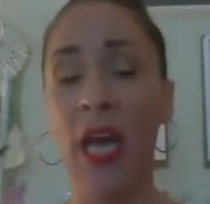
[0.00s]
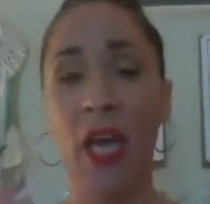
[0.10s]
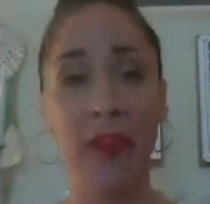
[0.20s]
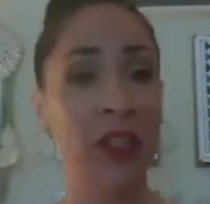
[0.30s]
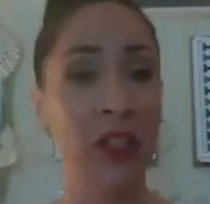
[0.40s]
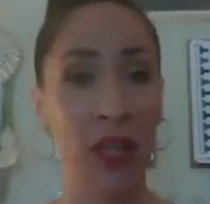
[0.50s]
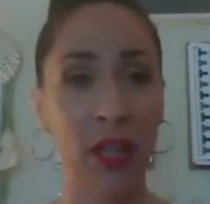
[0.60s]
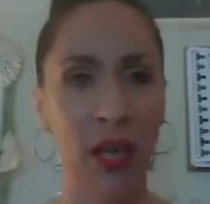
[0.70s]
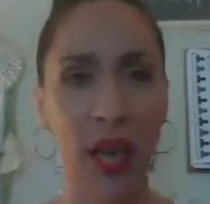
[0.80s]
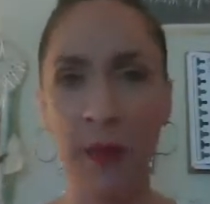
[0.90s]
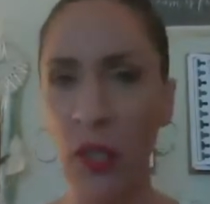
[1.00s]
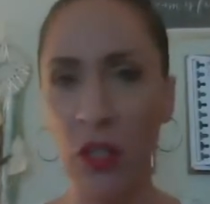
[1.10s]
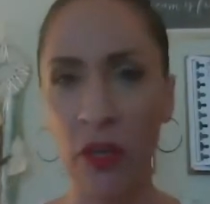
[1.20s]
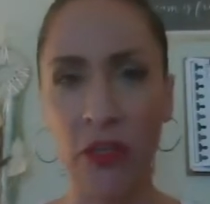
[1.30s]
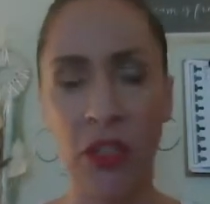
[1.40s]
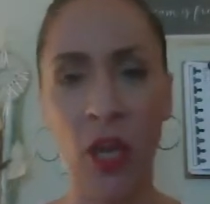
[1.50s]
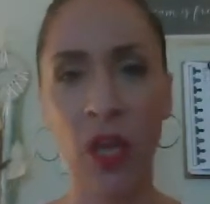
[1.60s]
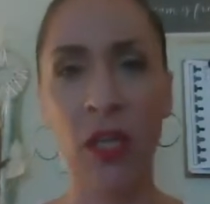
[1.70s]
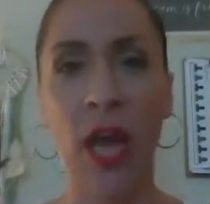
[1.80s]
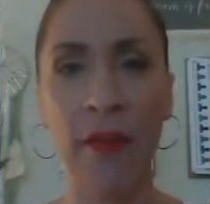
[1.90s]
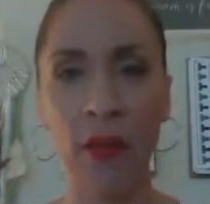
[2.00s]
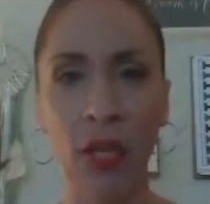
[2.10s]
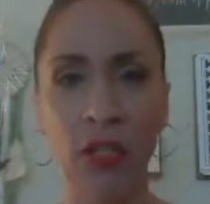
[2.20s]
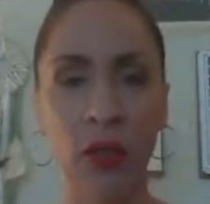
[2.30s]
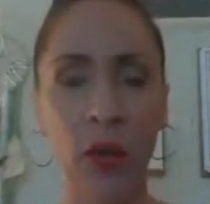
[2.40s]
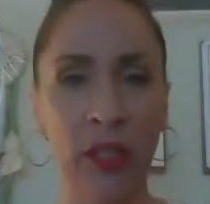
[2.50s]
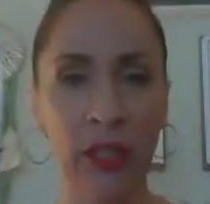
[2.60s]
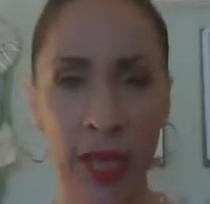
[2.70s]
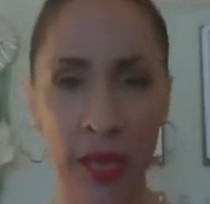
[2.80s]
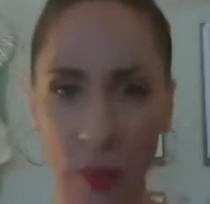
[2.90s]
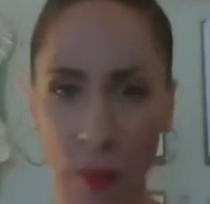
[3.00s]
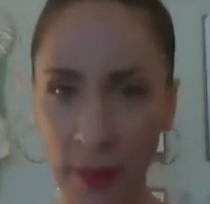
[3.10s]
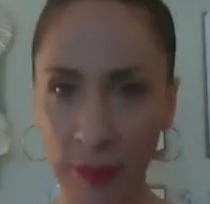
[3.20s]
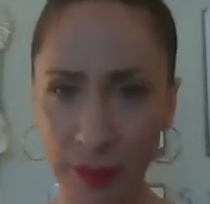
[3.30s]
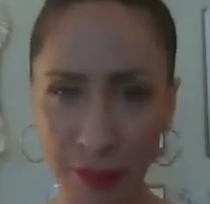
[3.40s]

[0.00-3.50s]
If she's on I'm not sure if she's on live or not, she'll watch later, but